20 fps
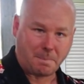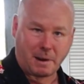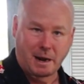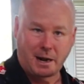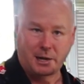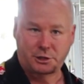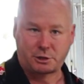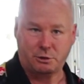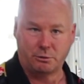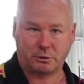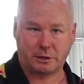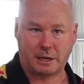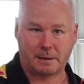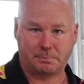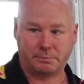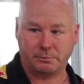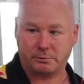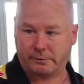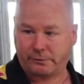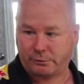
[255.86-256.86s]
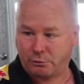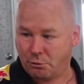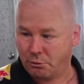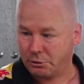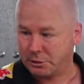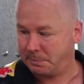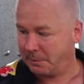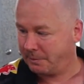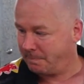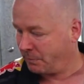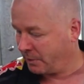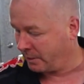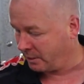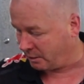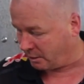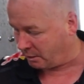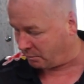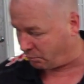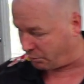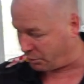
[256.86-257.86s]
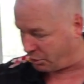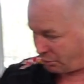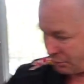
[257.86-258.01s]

to mask it all up, of course, but we'll